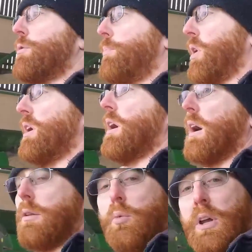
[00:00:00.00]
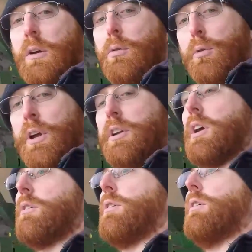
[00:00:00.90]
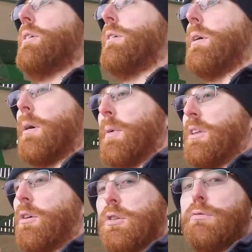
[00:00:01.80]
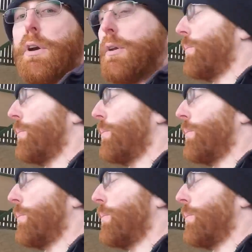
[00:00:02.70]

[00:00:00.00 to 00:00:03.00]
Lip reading: the beet and the wheat are all there together. He does the running